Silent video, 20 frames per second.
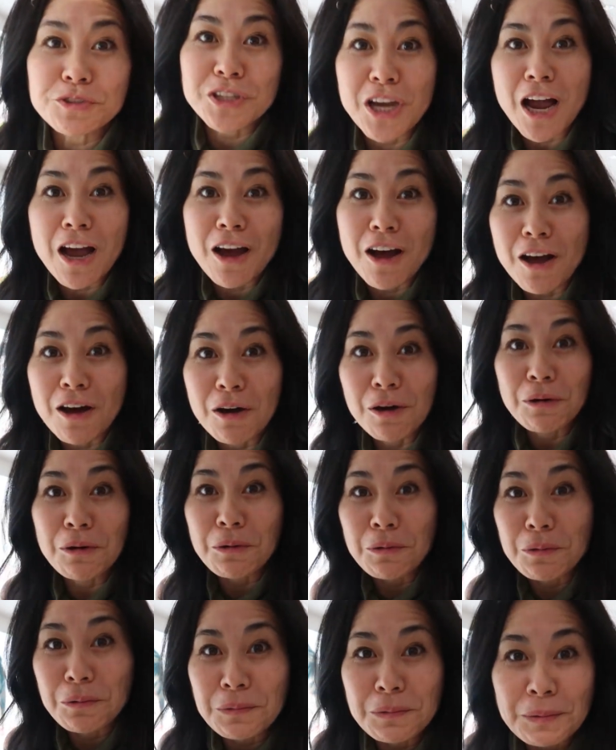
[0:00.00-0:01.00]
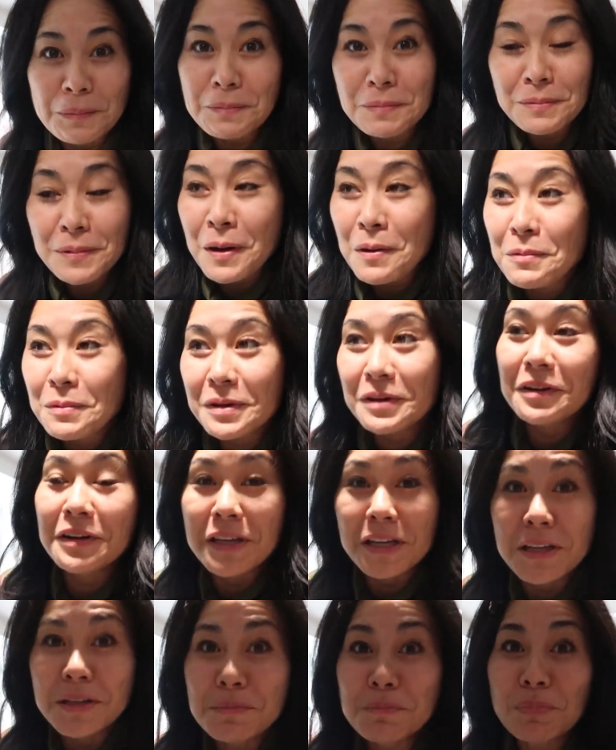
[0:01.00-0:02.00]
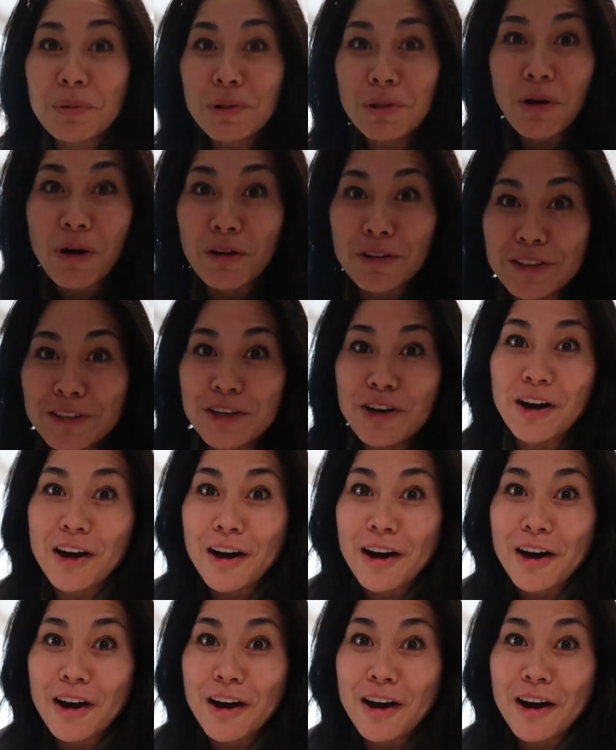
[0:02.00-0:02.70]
Ciao! We're in Bologna.